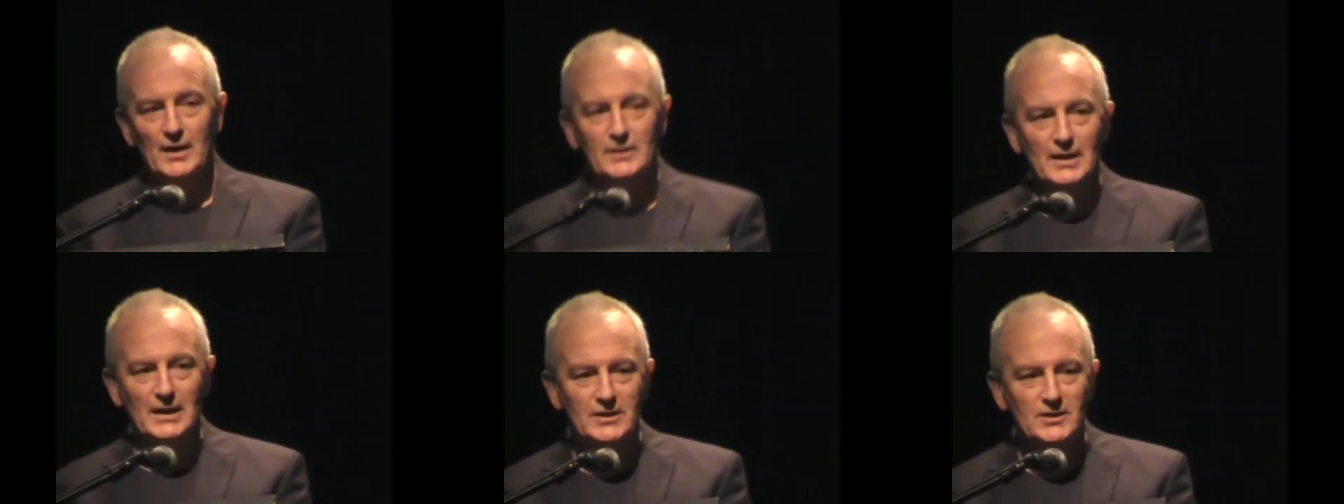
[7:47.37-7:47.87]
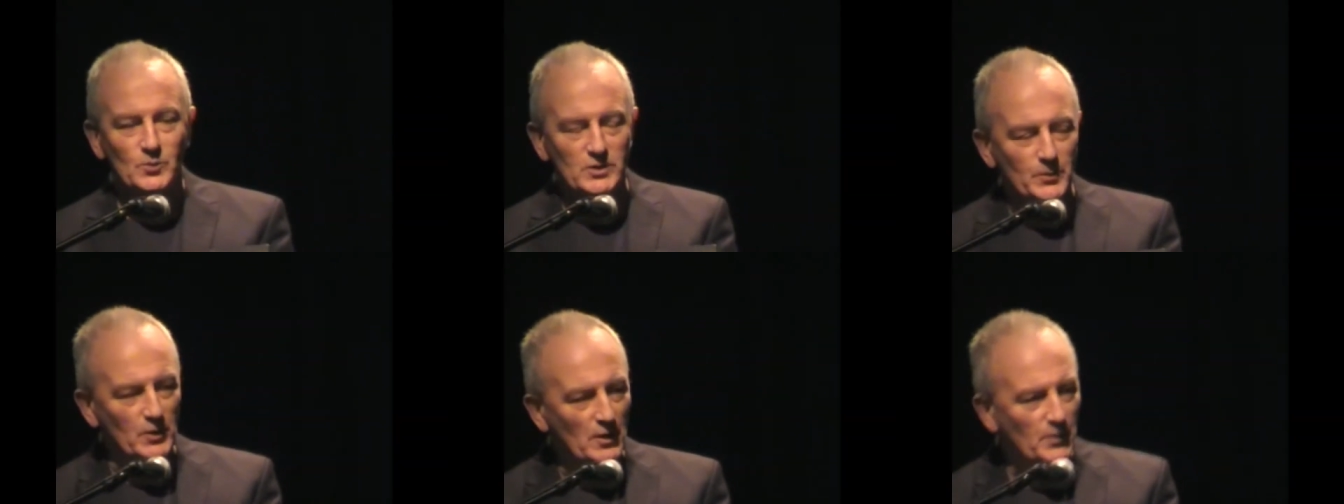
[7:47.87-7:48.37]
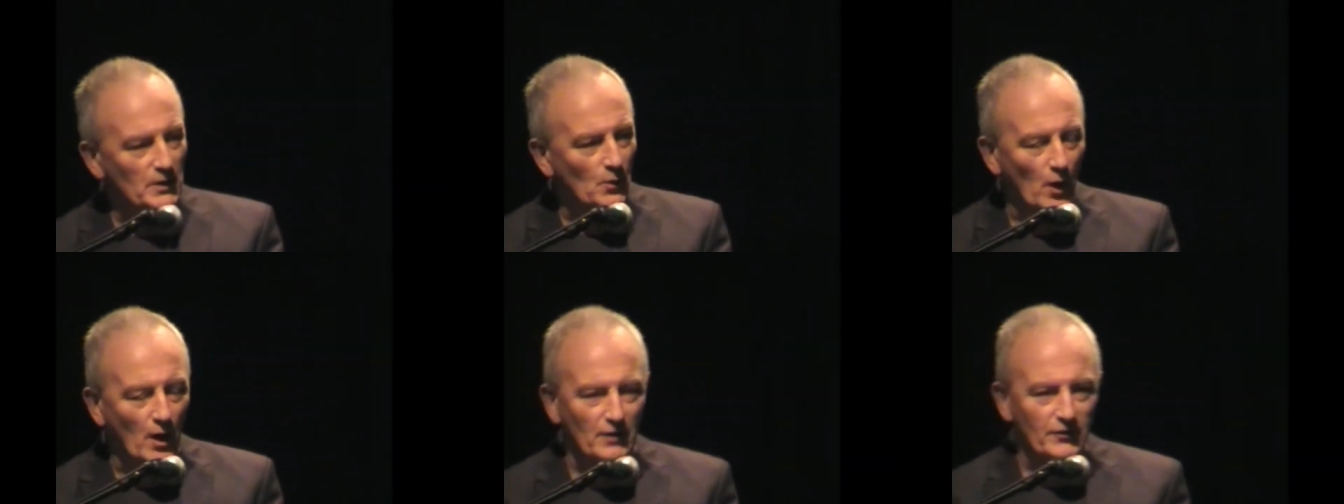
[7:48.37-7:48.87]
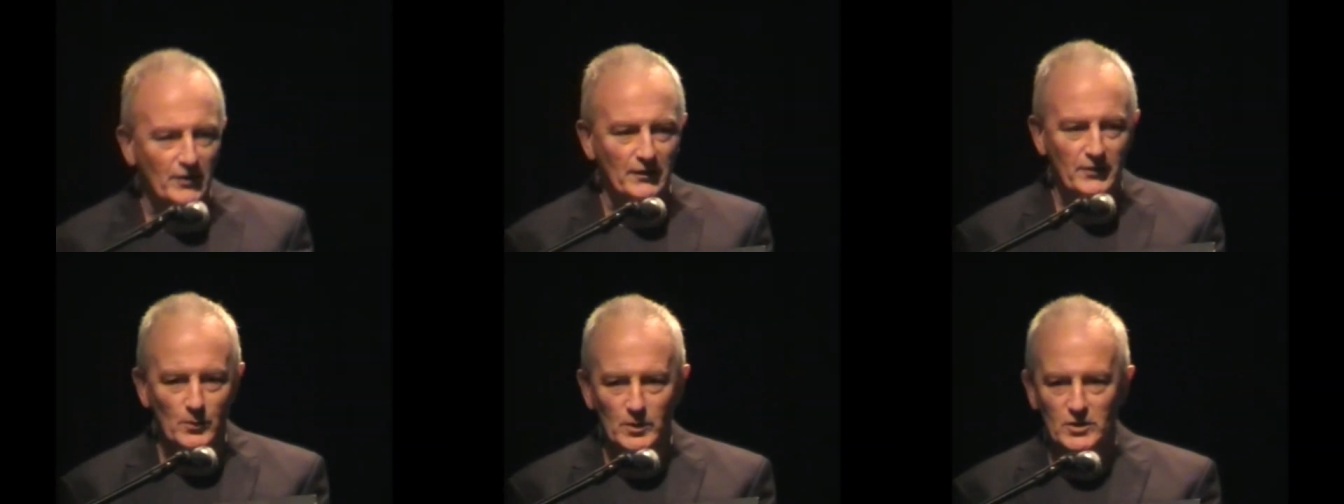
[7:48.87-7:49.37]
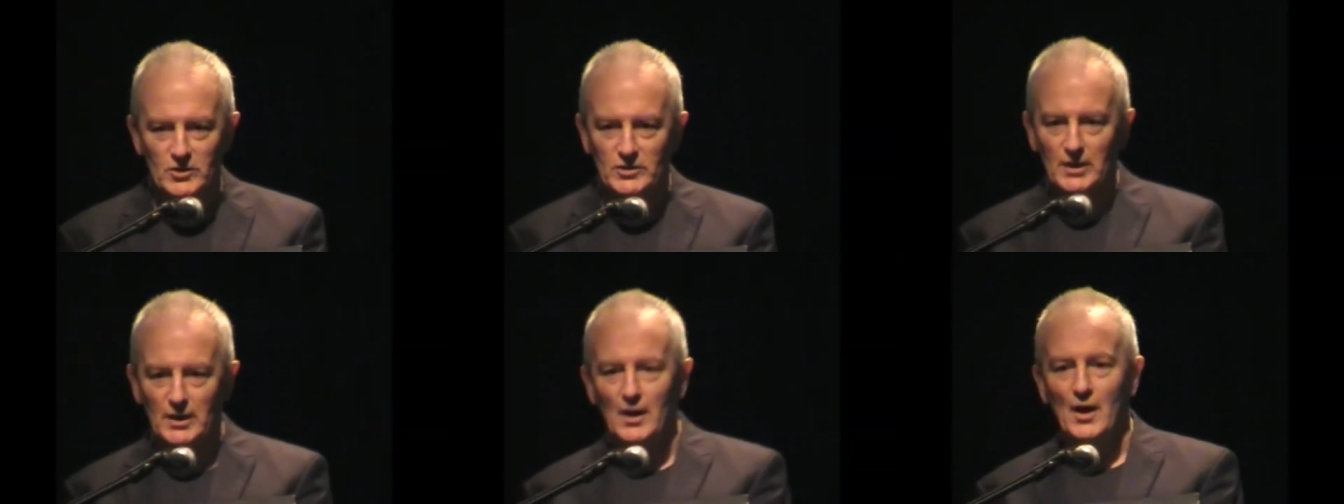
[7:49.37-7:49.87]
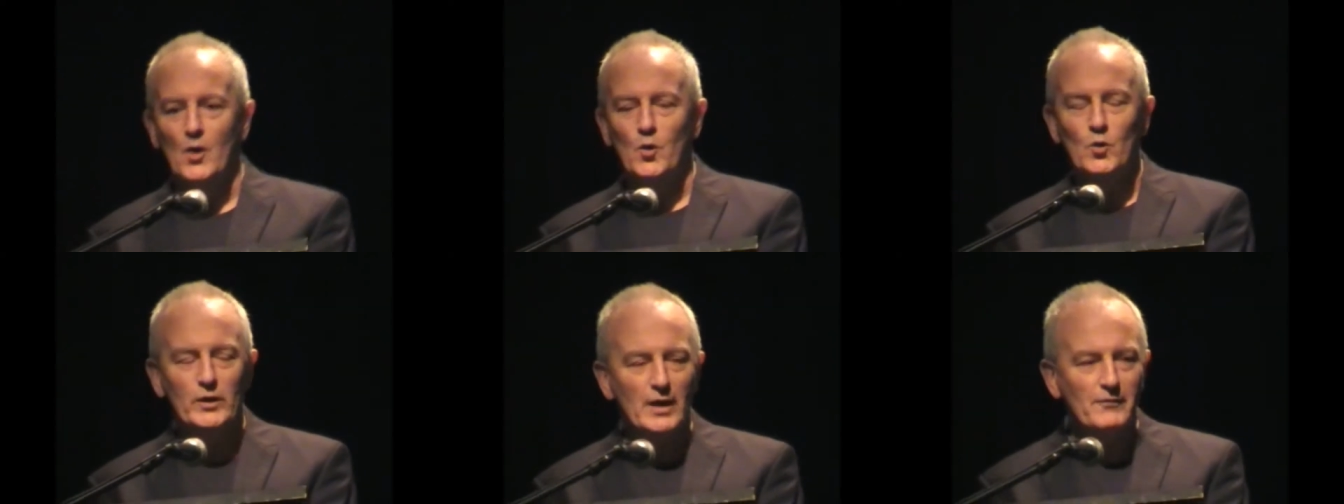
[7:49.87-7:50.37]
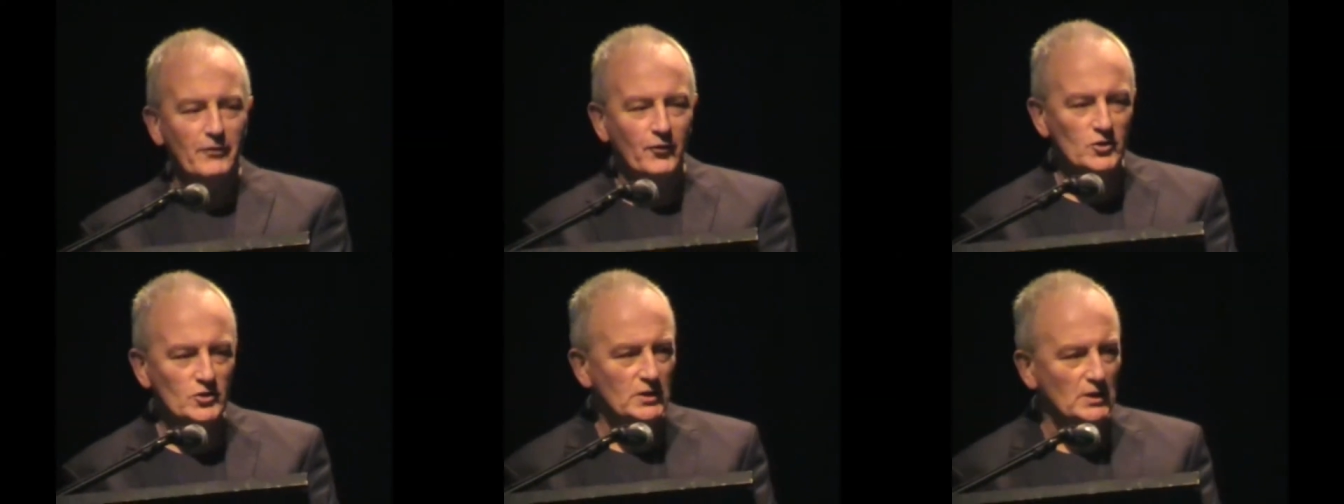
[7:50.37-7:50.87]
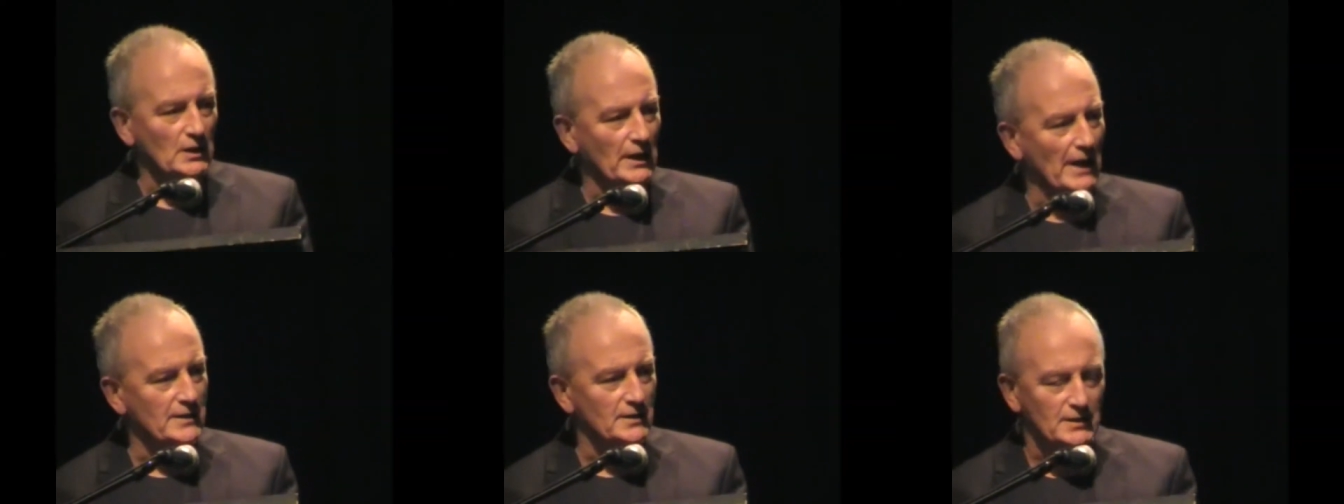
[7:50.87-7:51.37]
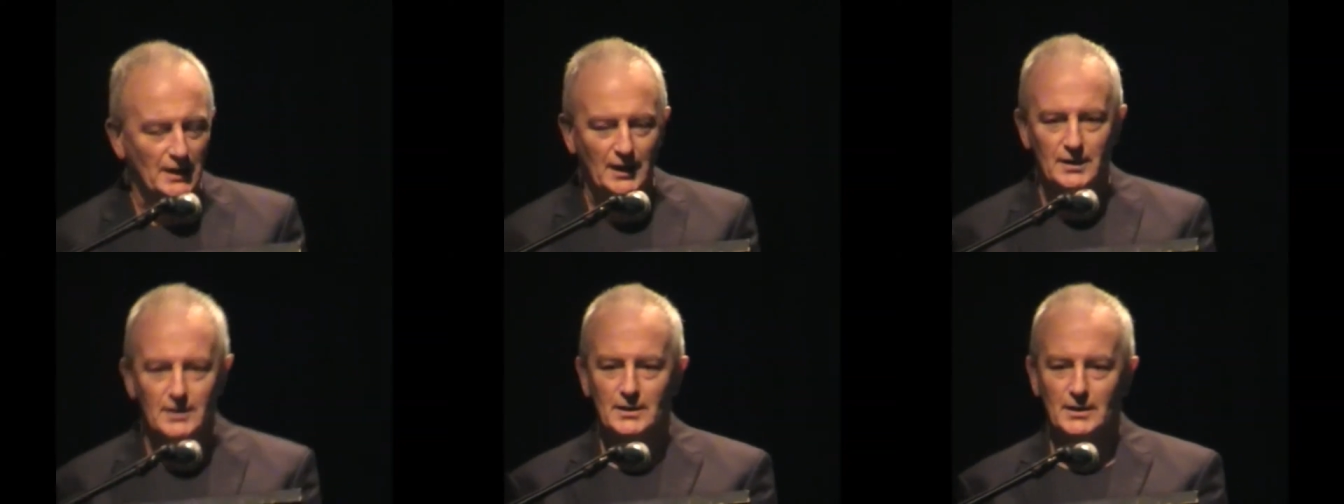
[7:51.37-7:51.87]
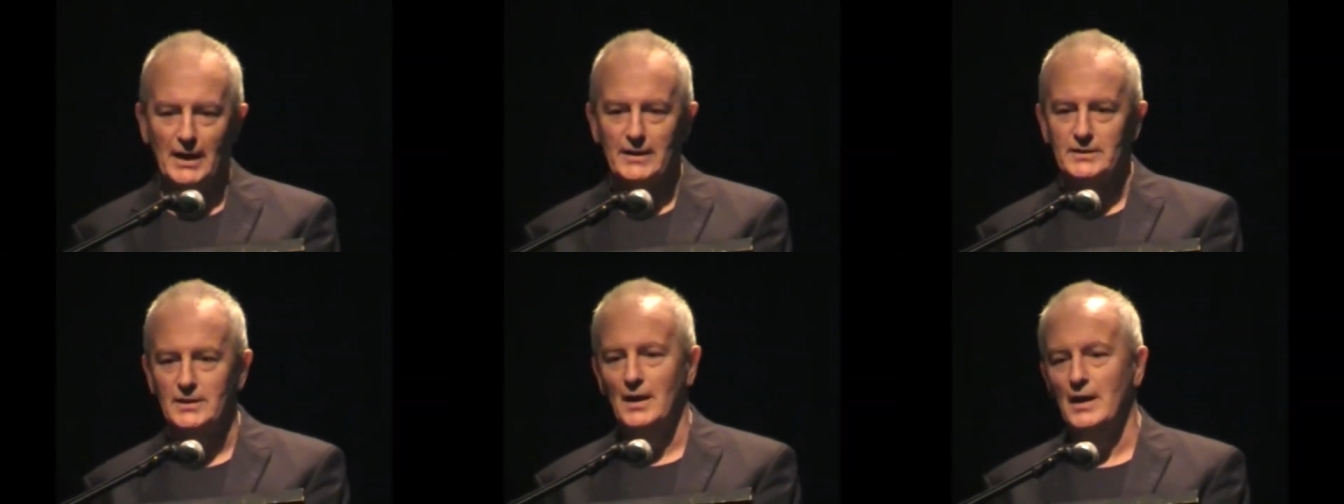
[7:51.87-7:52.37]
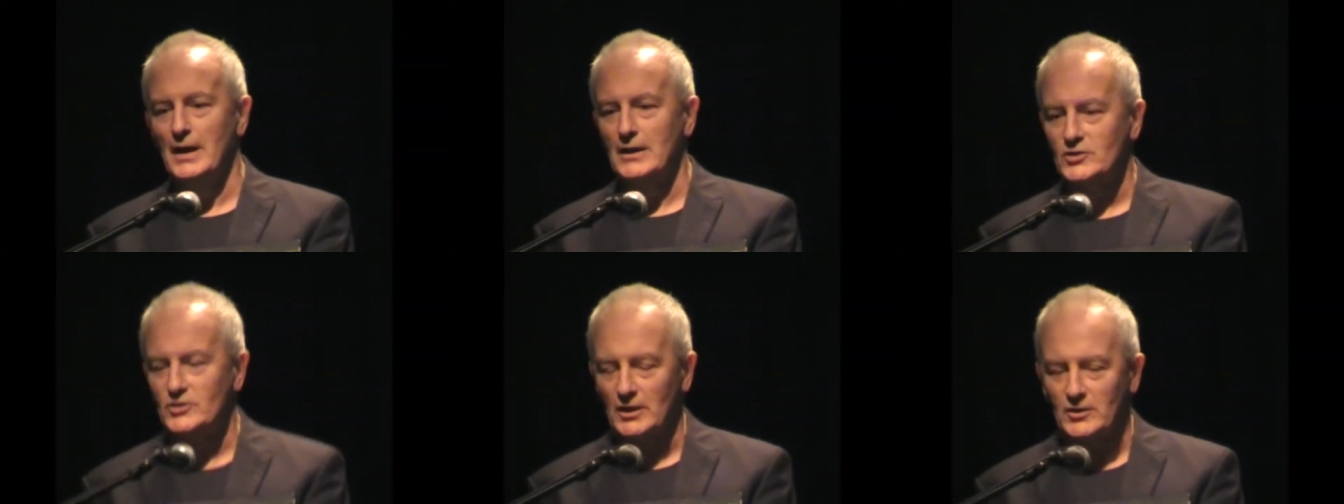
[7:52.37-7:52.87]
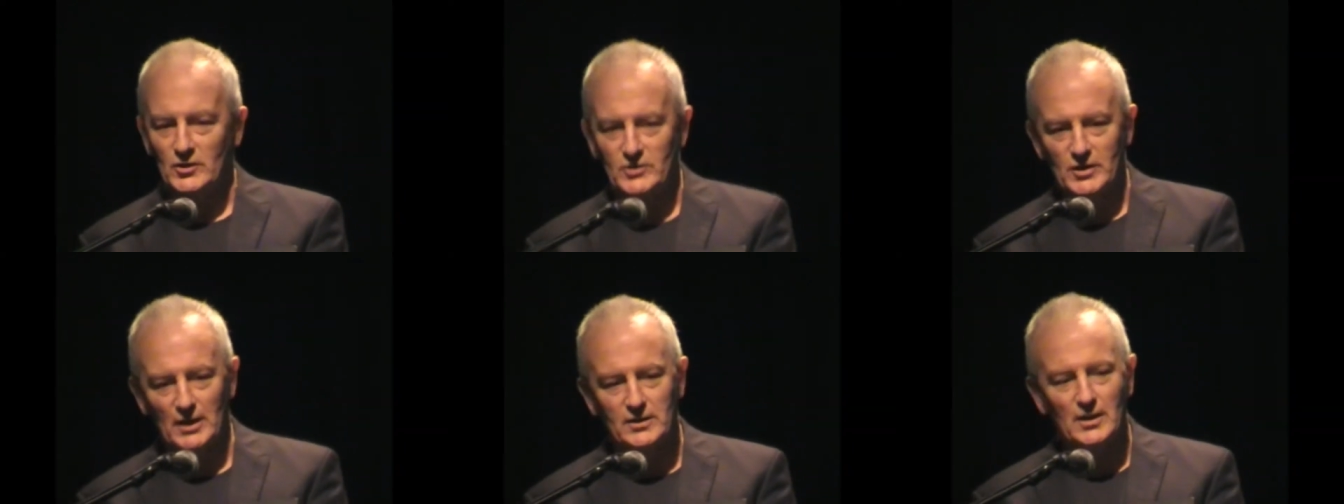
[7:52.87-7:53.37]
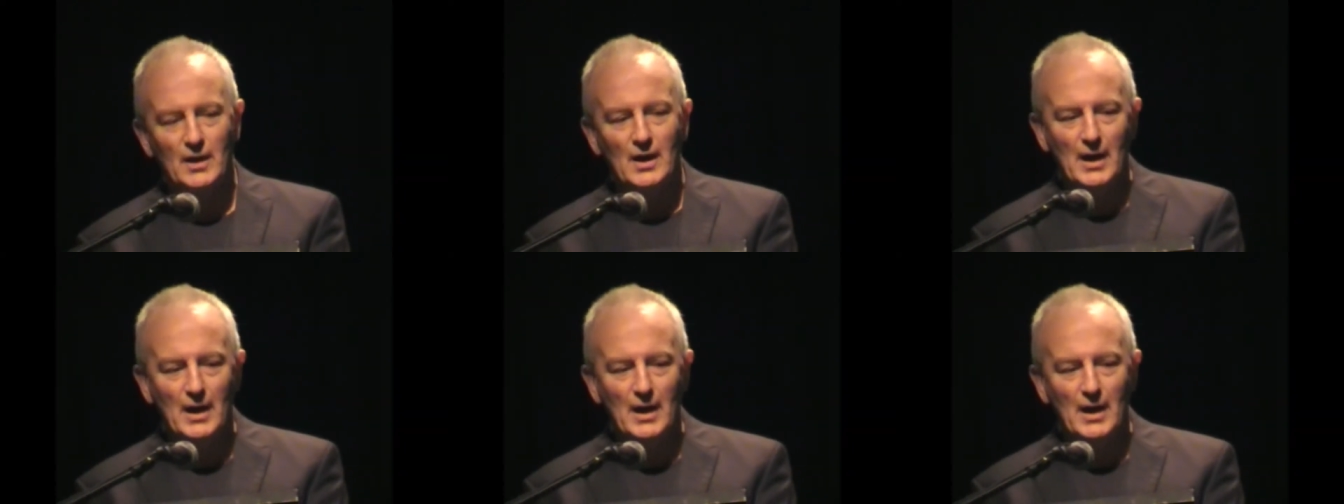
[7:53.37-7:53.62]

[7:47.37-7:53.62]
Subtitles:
the list was put up on the wall for everyone to see who came first in the class, second in the class, etc., etc.